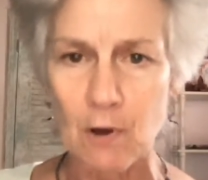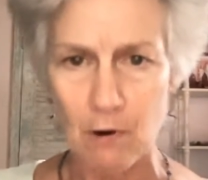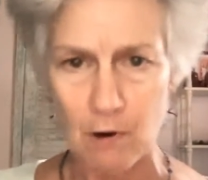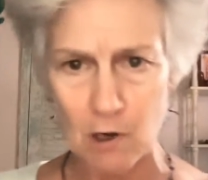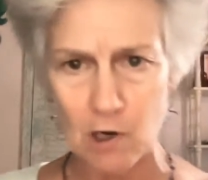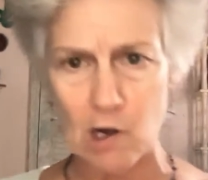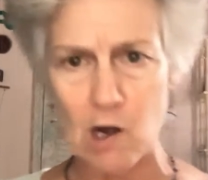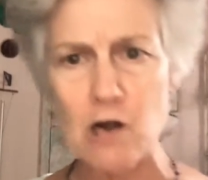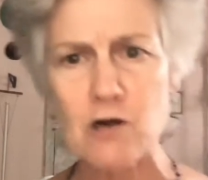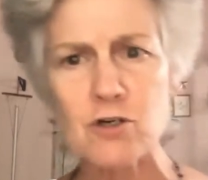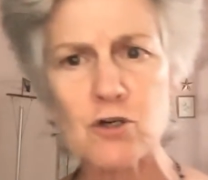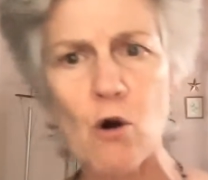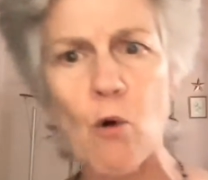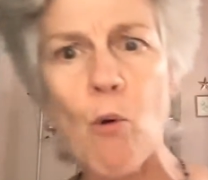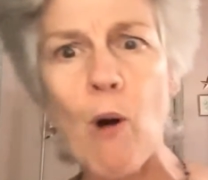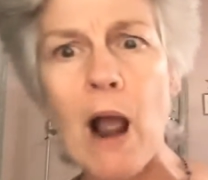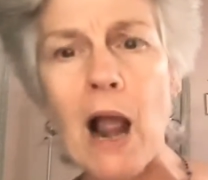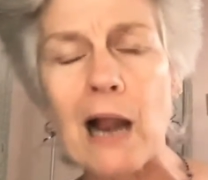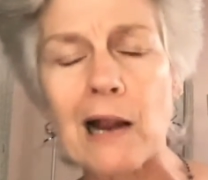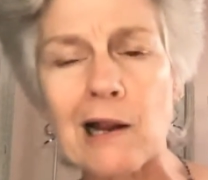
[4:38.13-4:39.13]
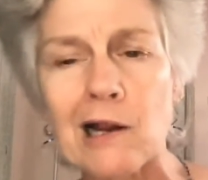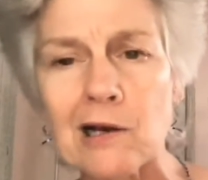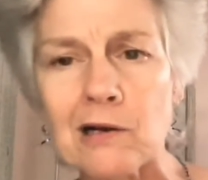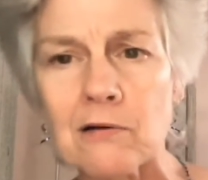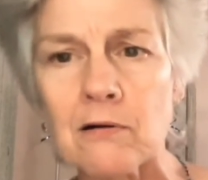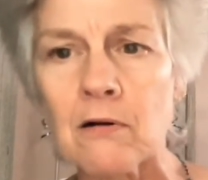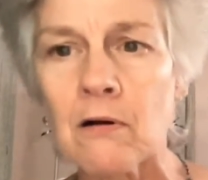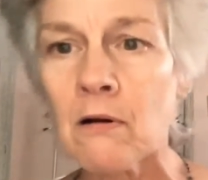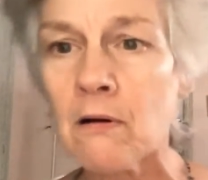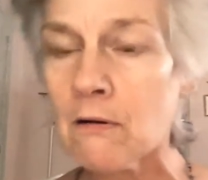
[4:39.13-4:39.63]
"It is a
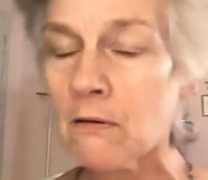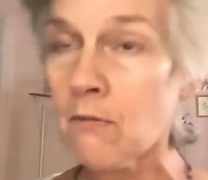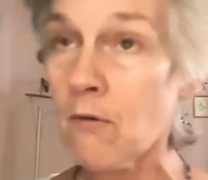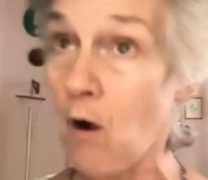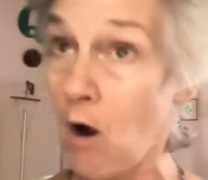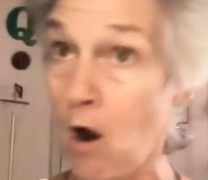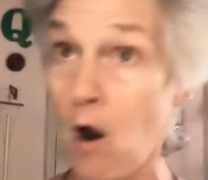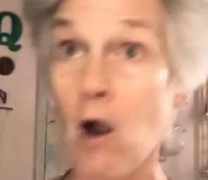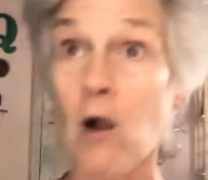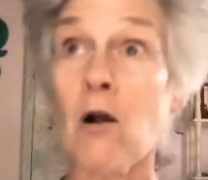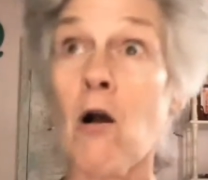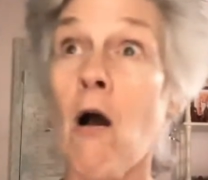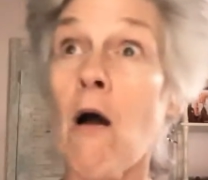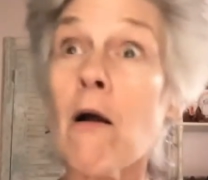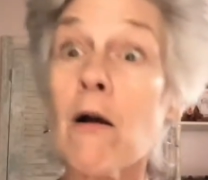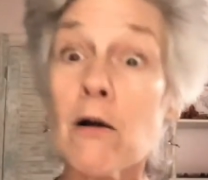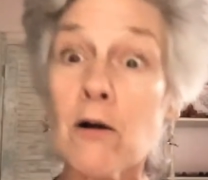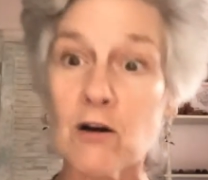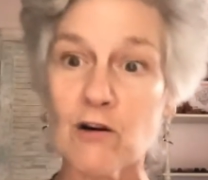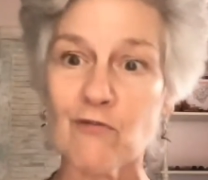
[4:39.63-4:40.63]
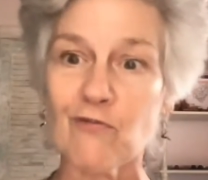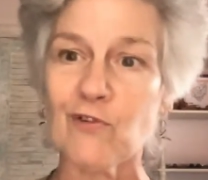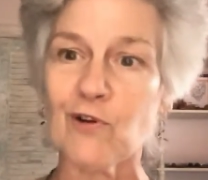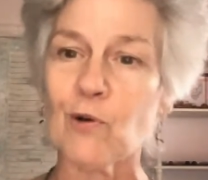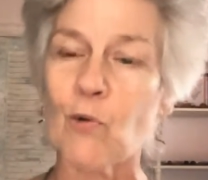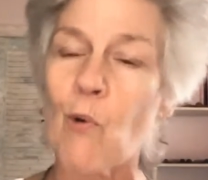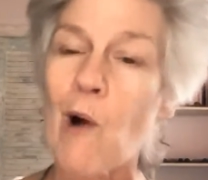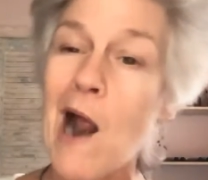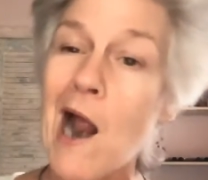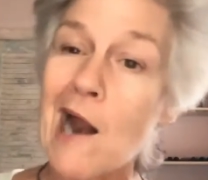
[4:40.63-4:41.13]
wagon. A carnival
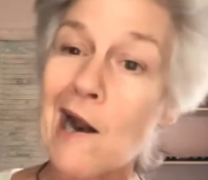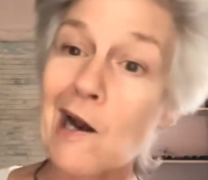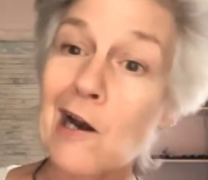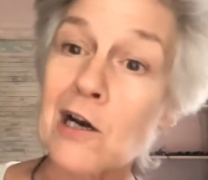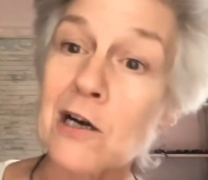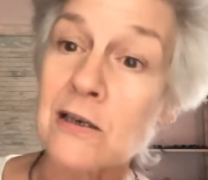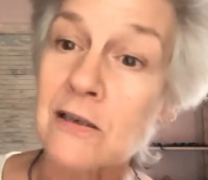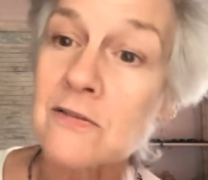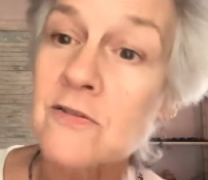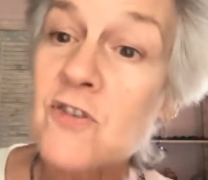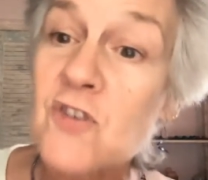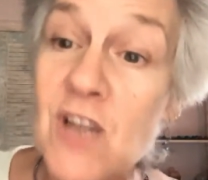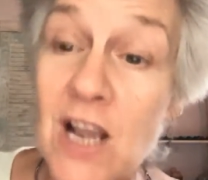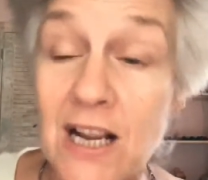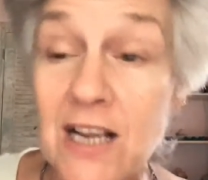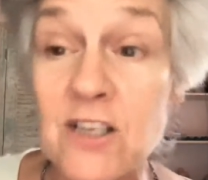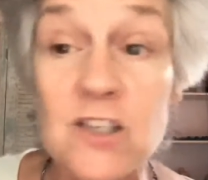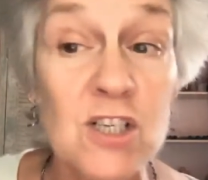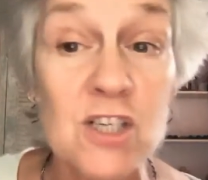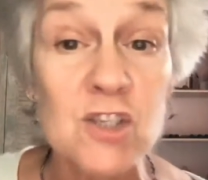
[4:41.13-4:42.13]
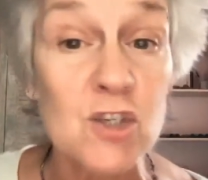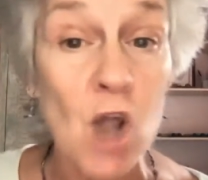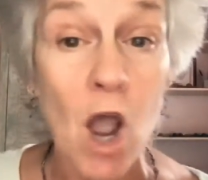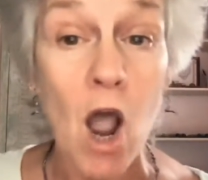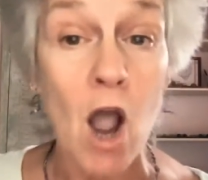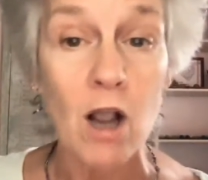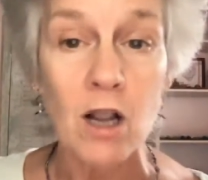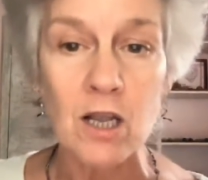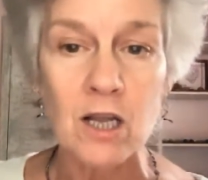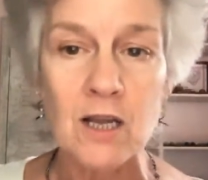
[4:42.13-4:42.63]
wagon," seconded
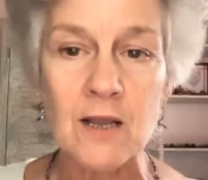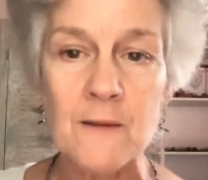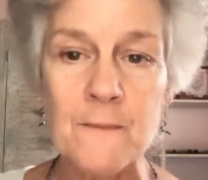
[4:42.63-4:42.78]
Tok.